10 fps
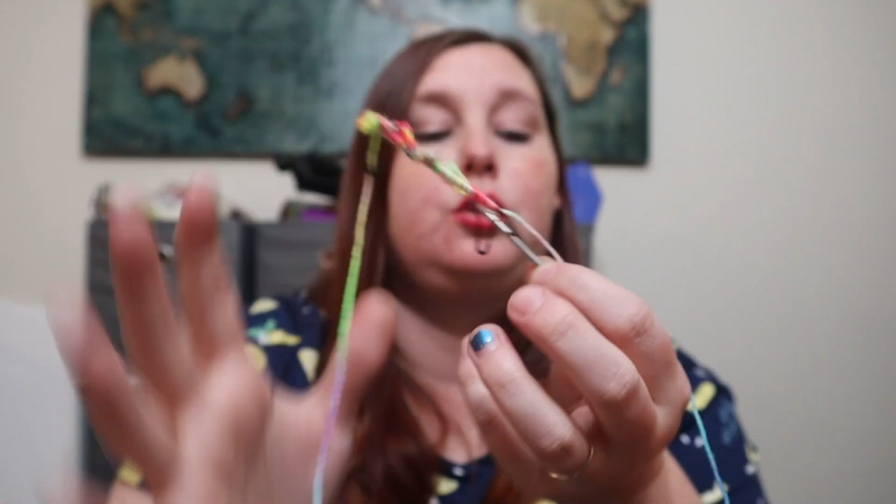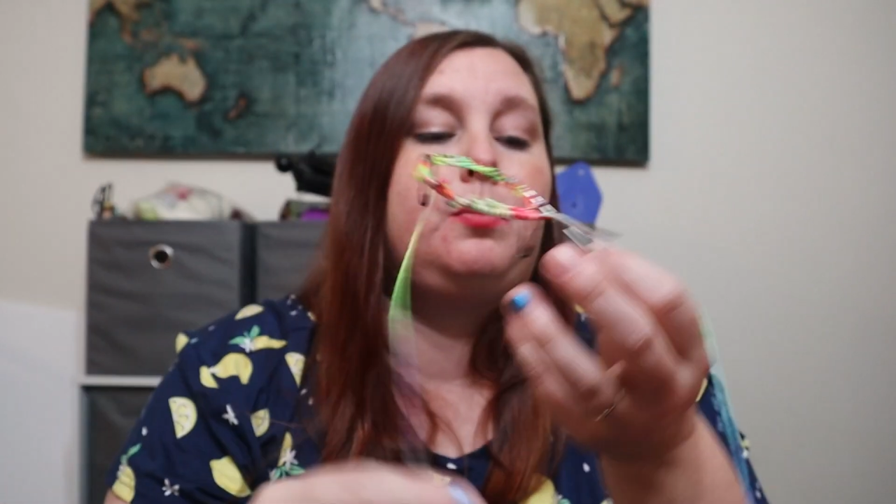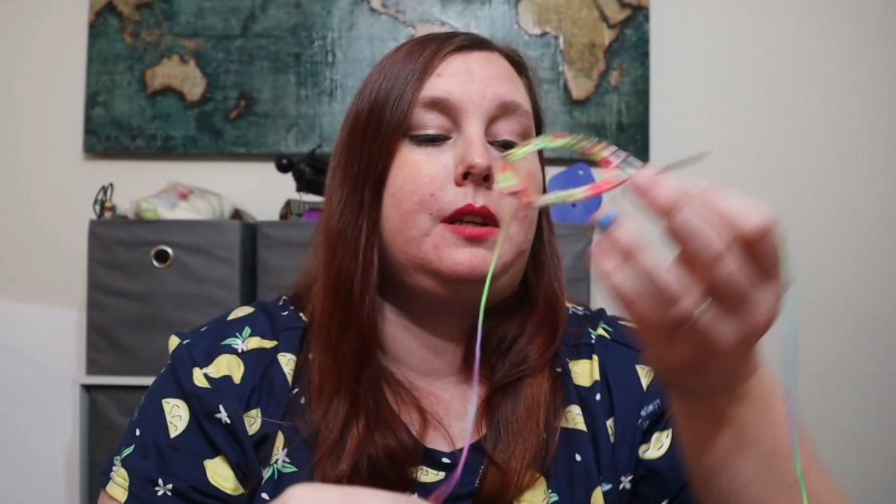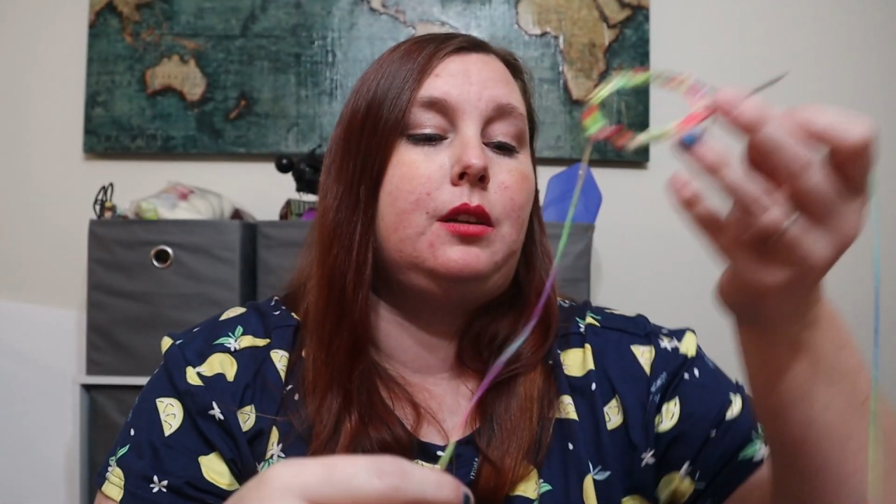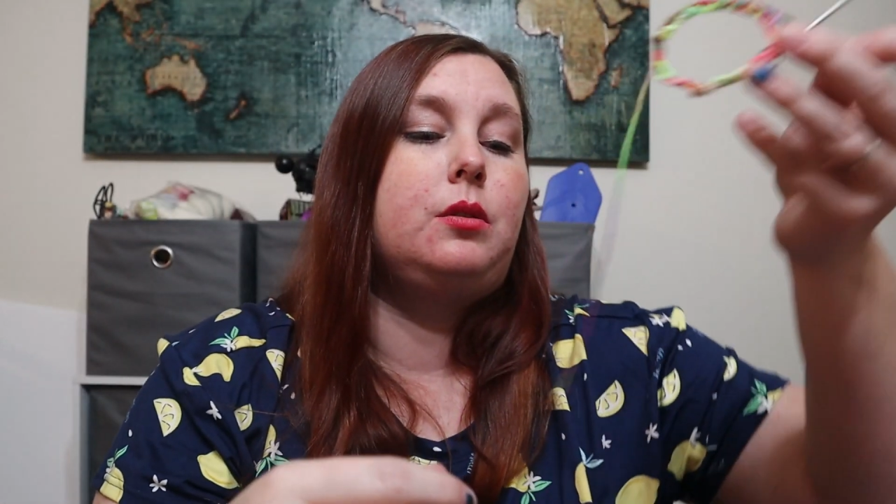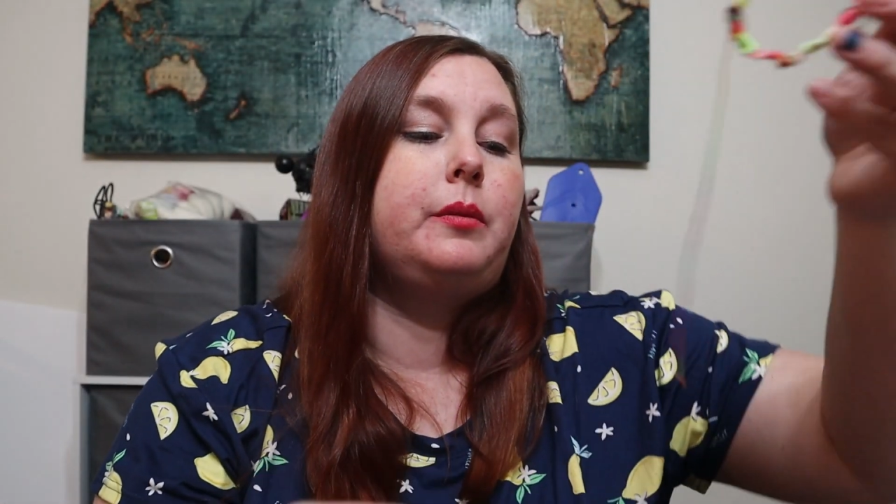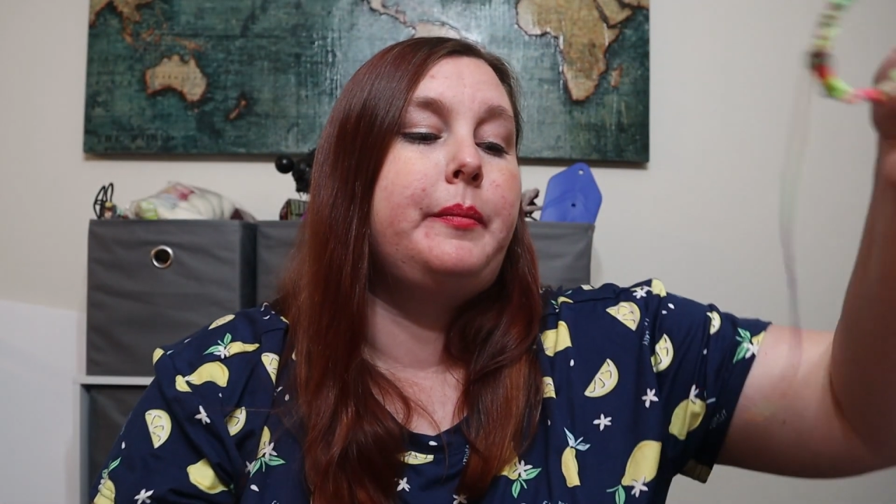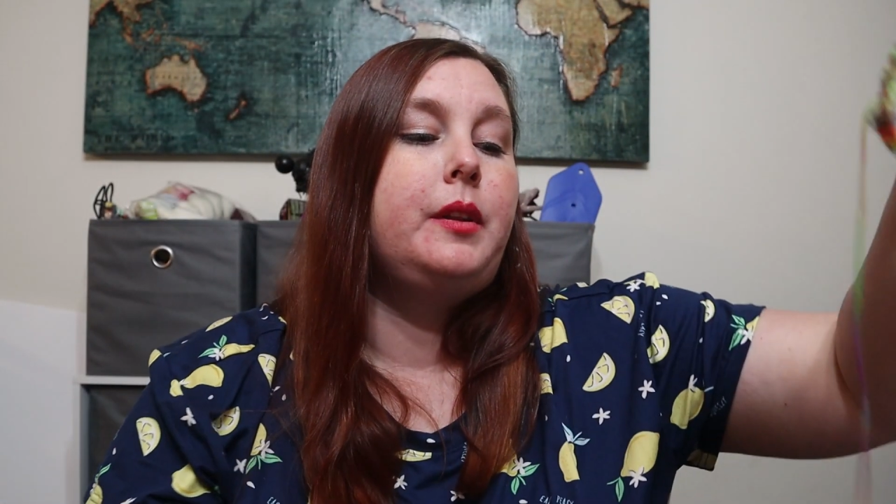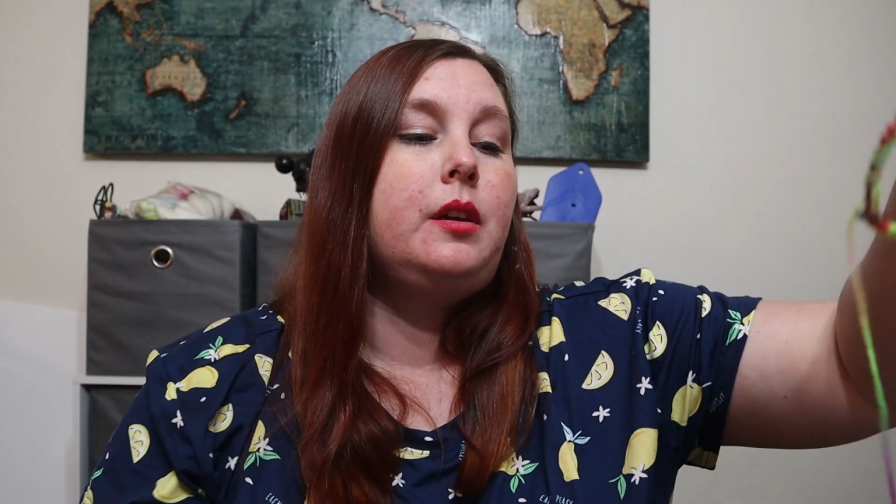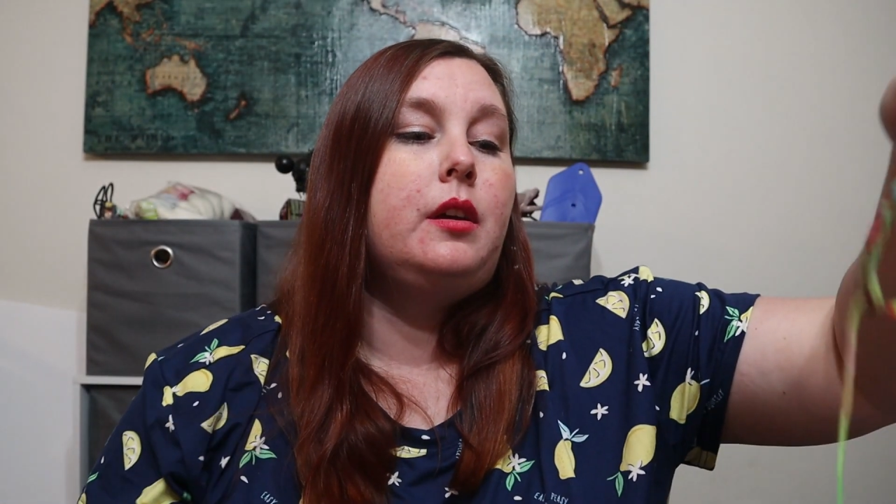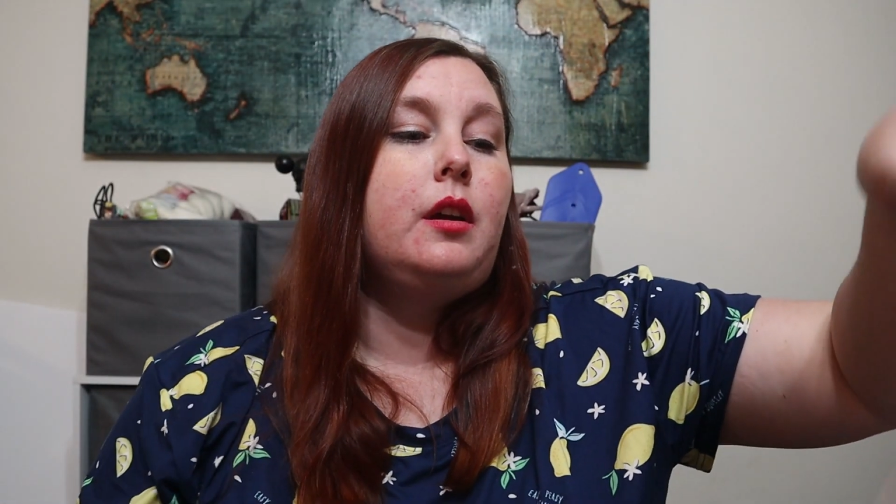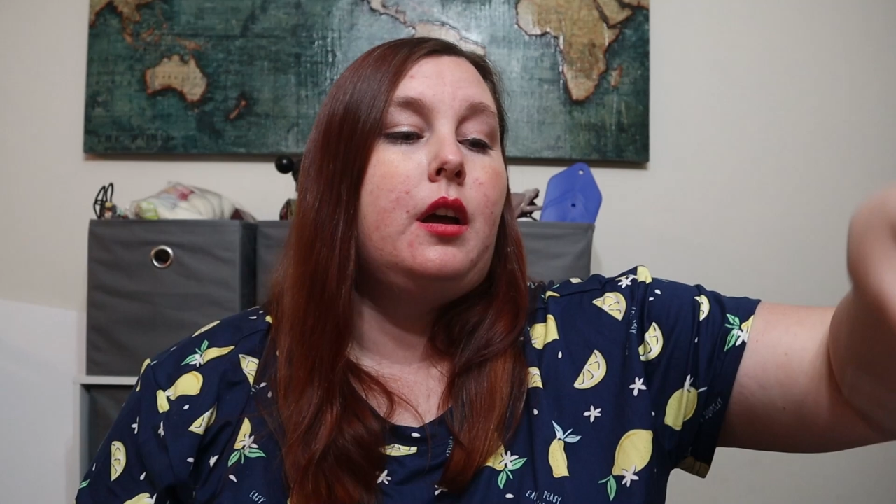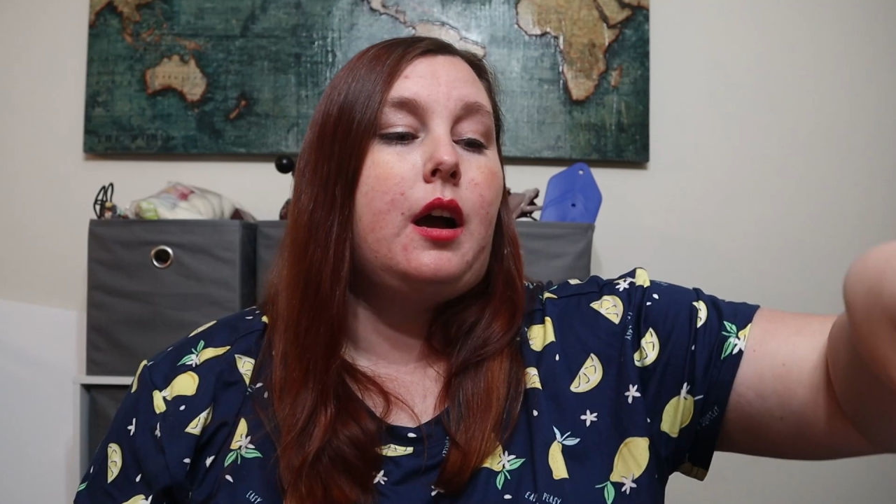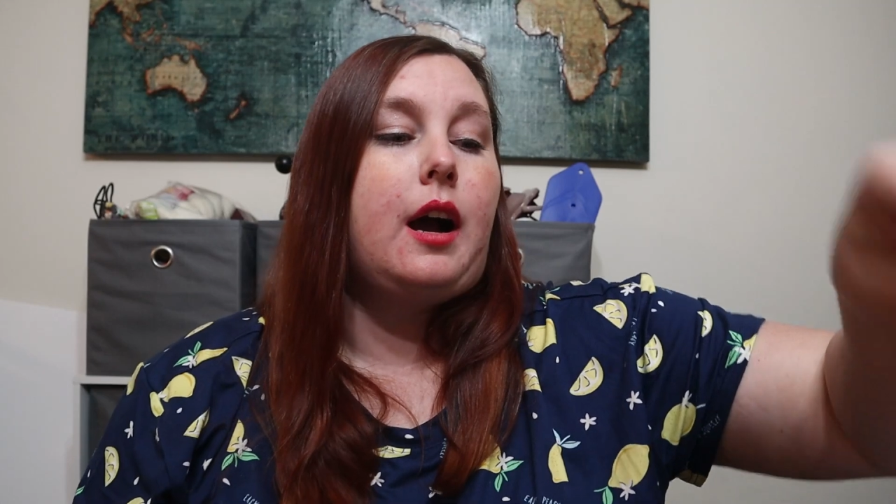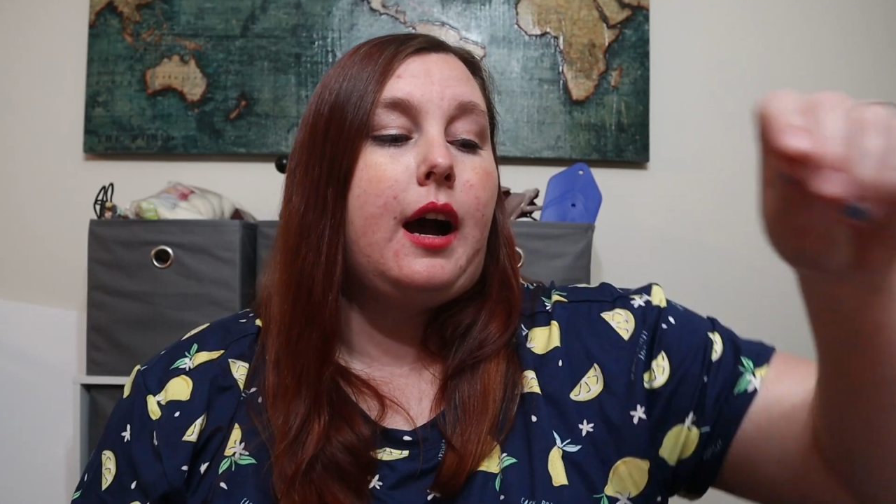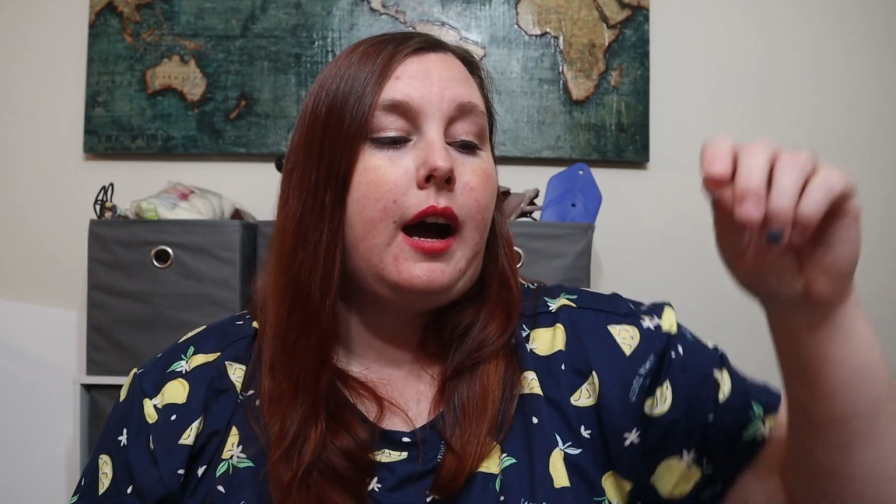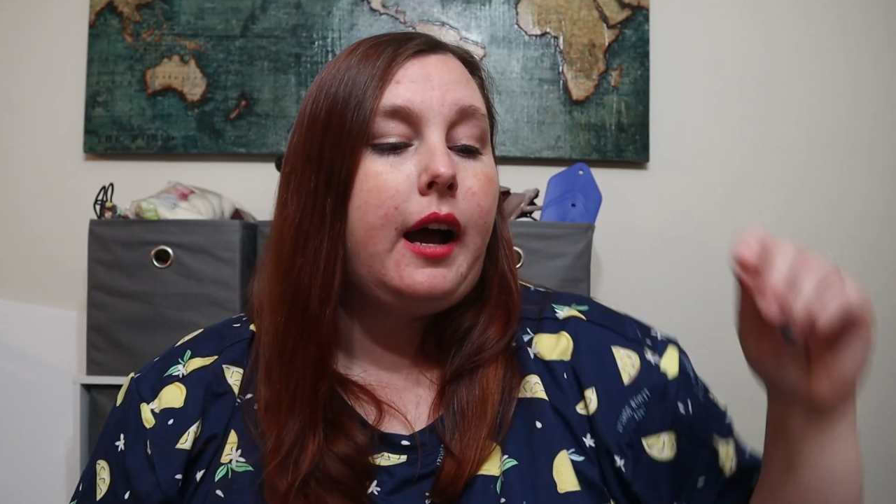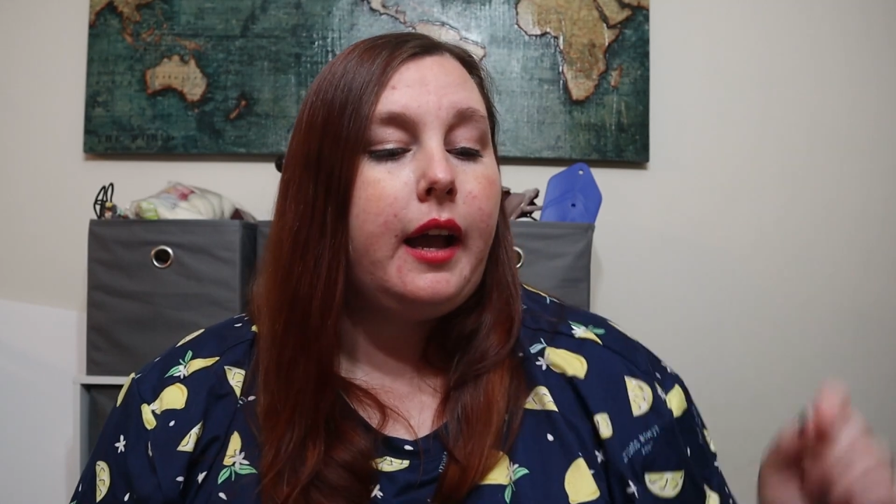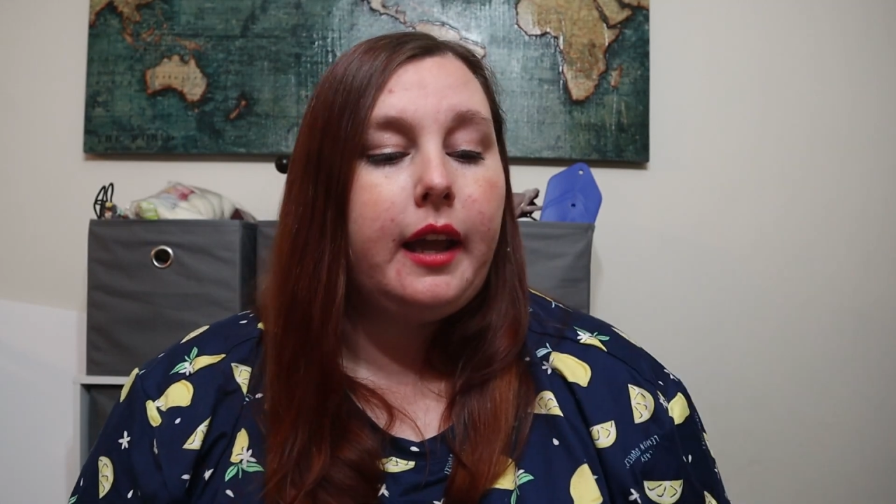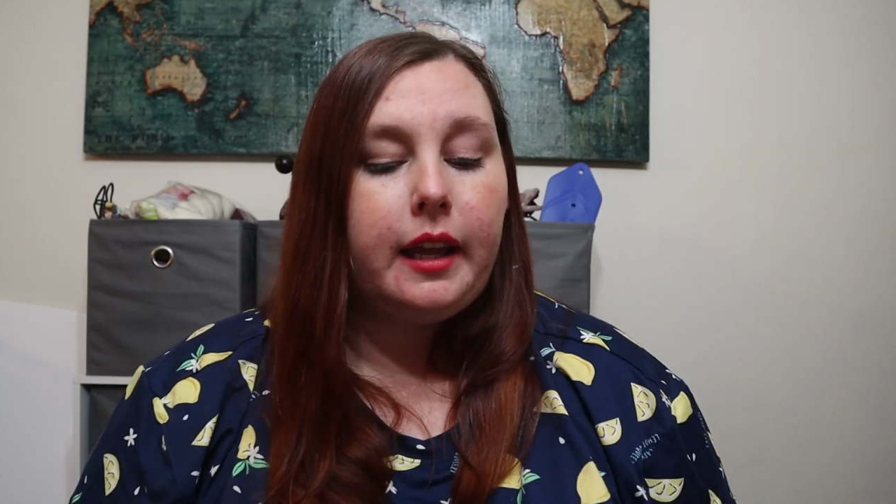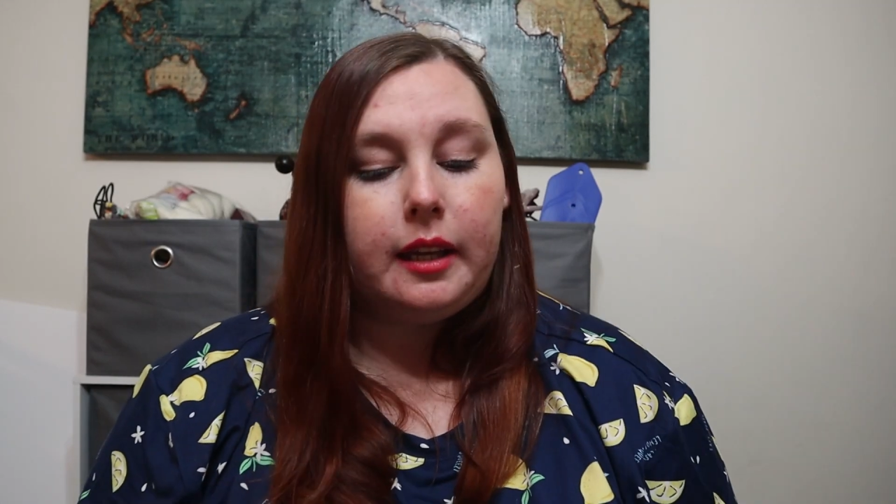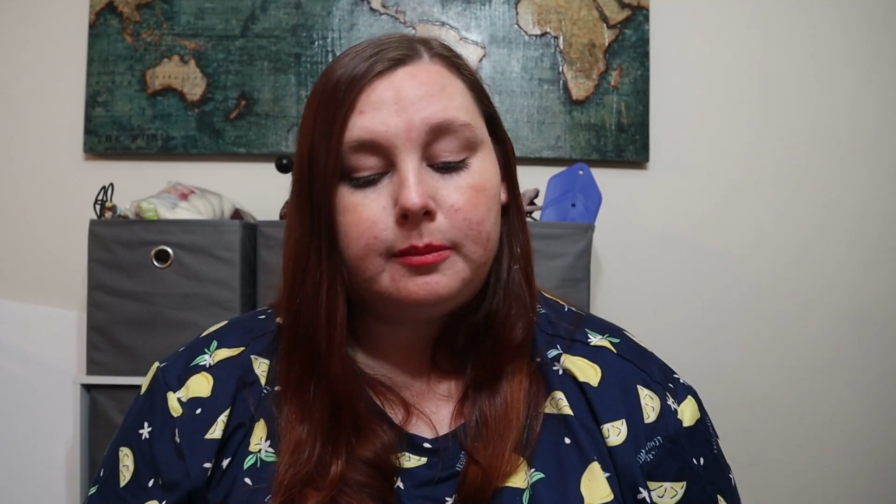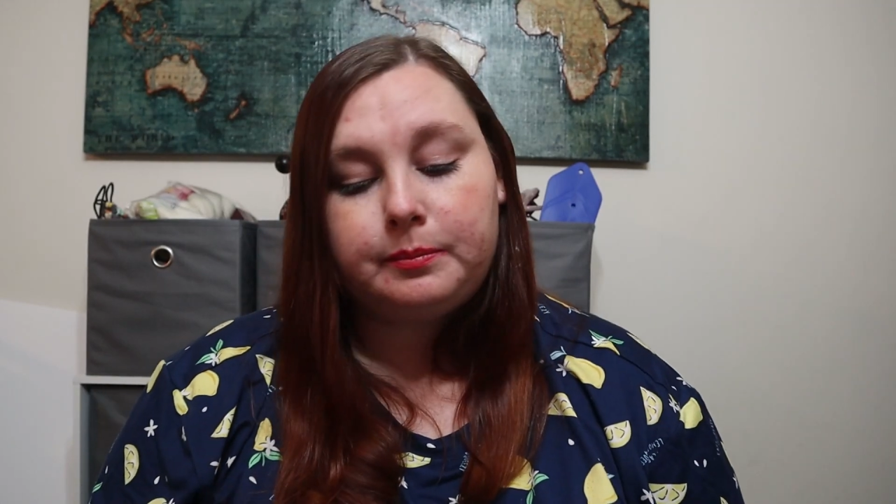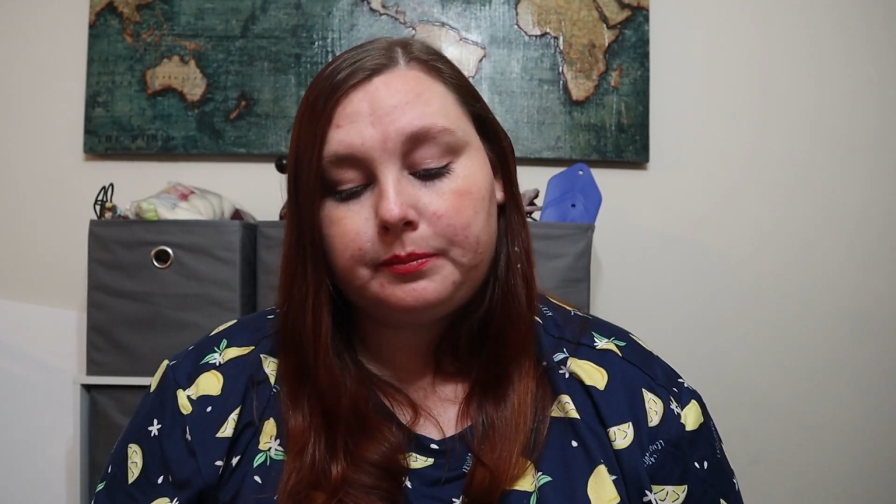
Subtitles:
Loop needle. I